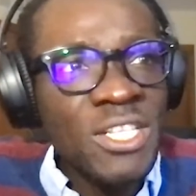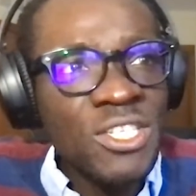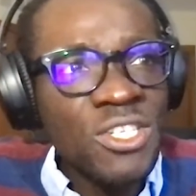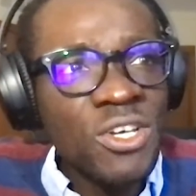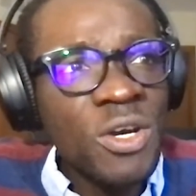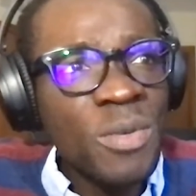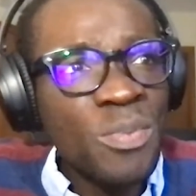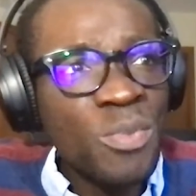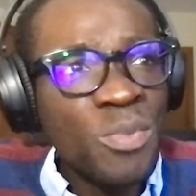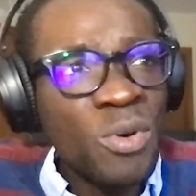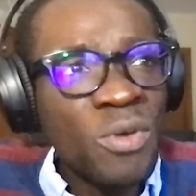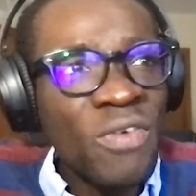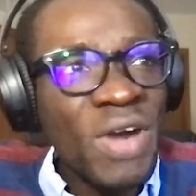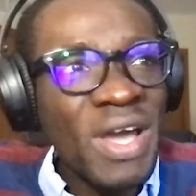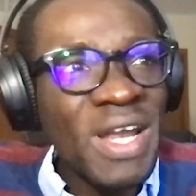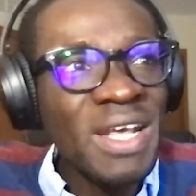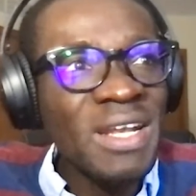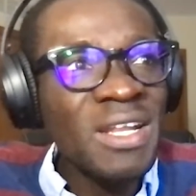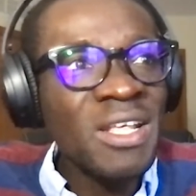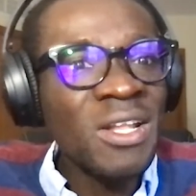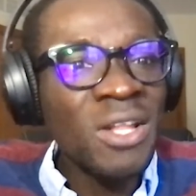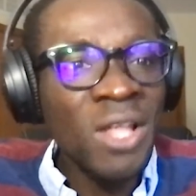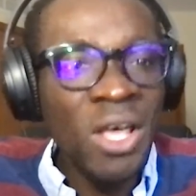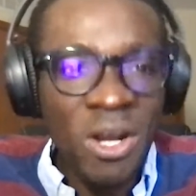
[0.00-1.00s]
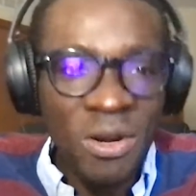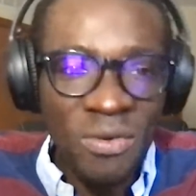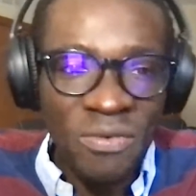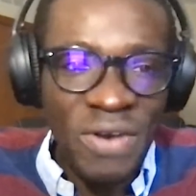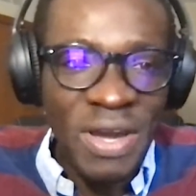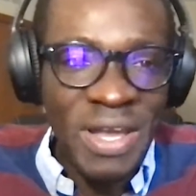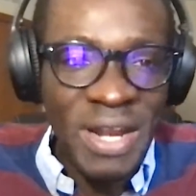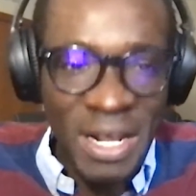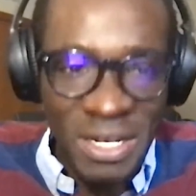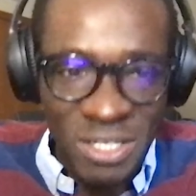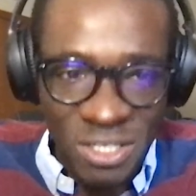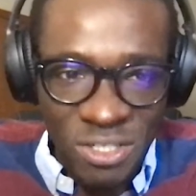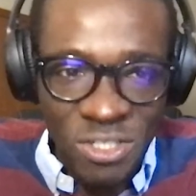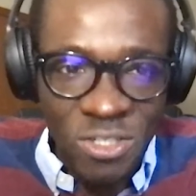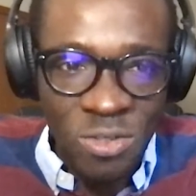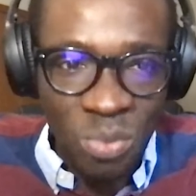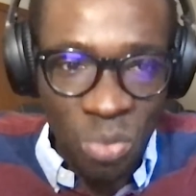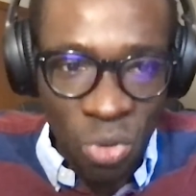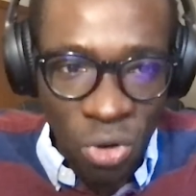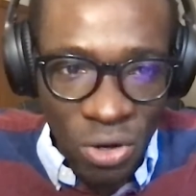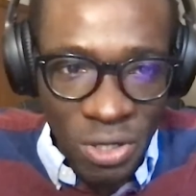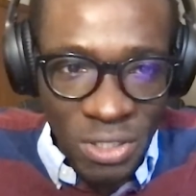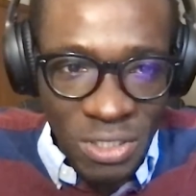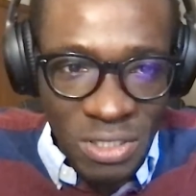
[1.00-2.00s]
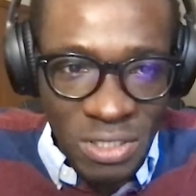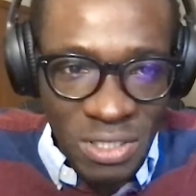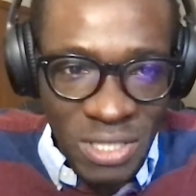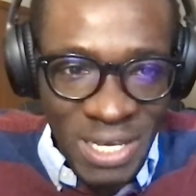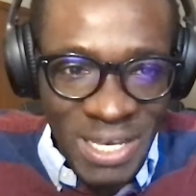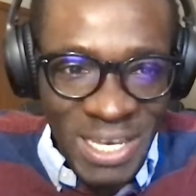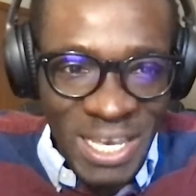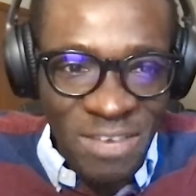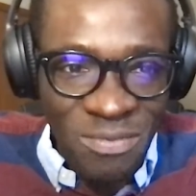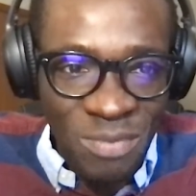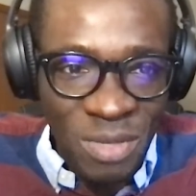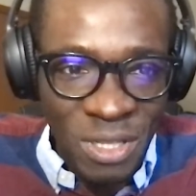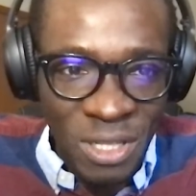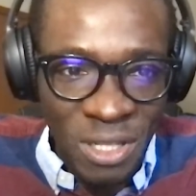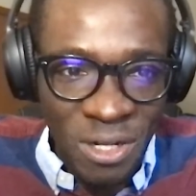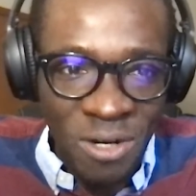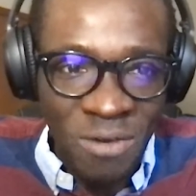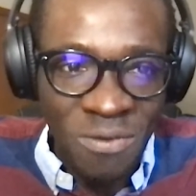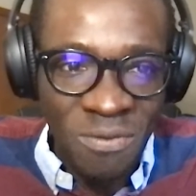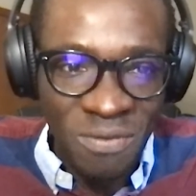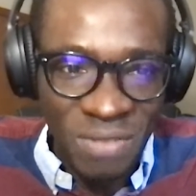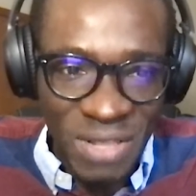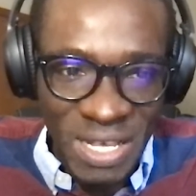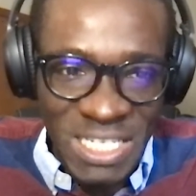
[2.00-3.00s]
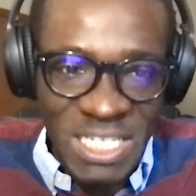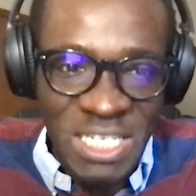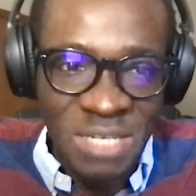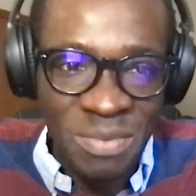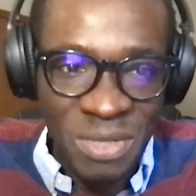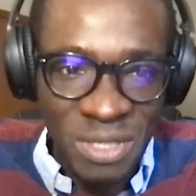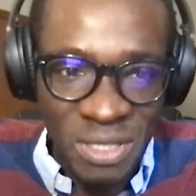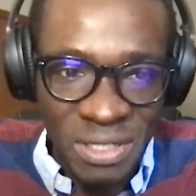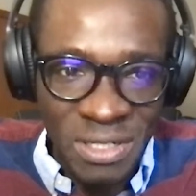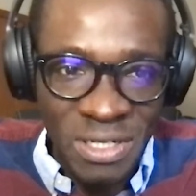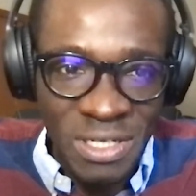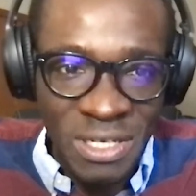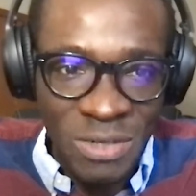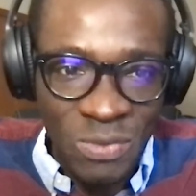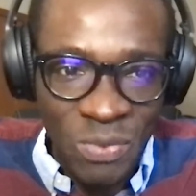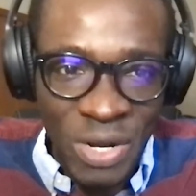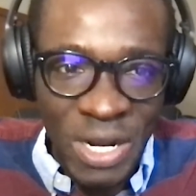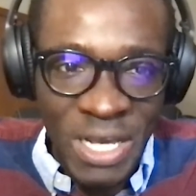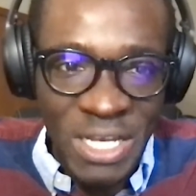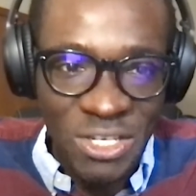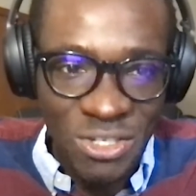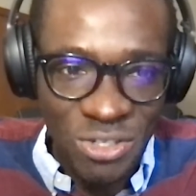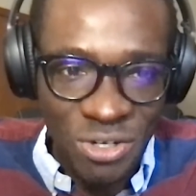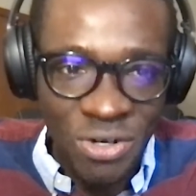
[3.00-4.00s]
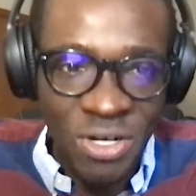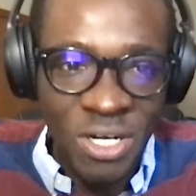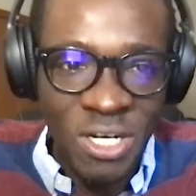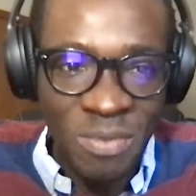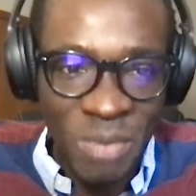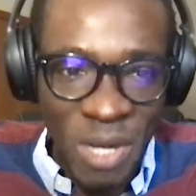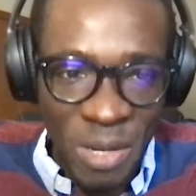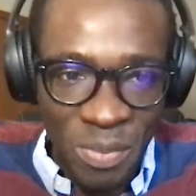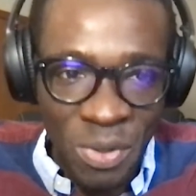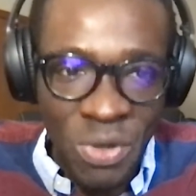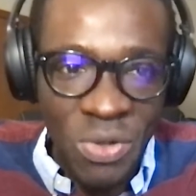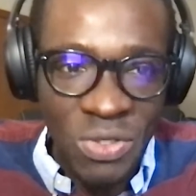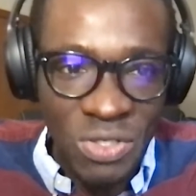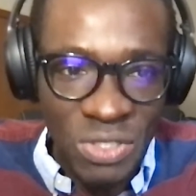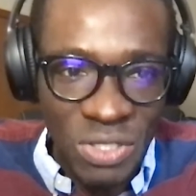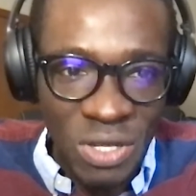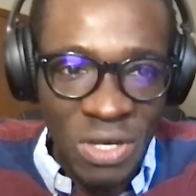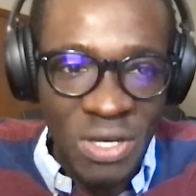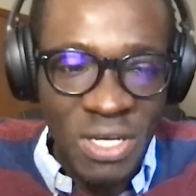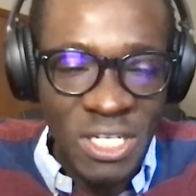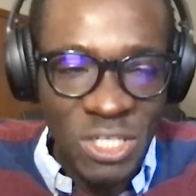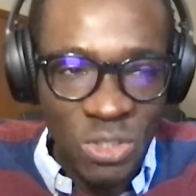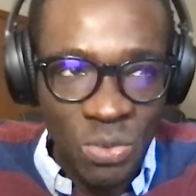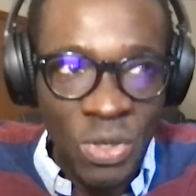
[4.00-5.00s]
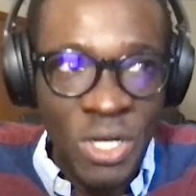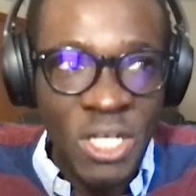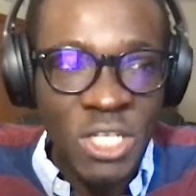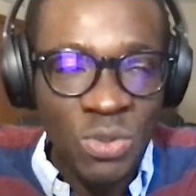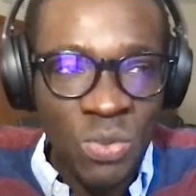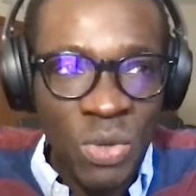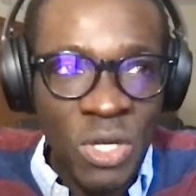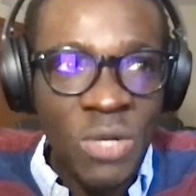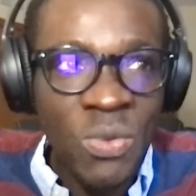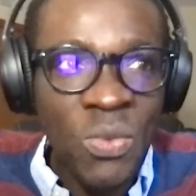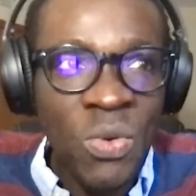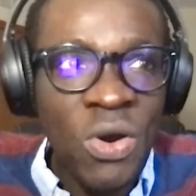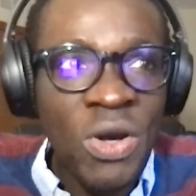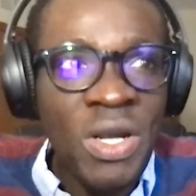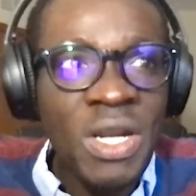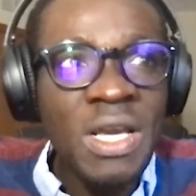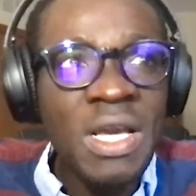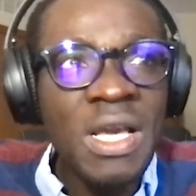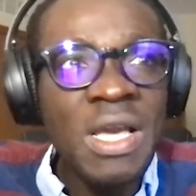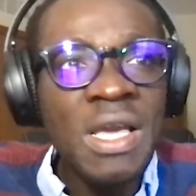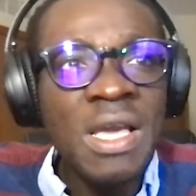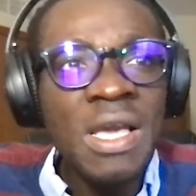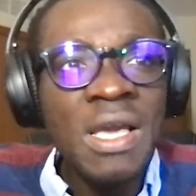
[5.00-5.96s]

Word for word: And so it provided a lot of financial supports that gave me a lot of flexibility when I started my postdoc in 2021.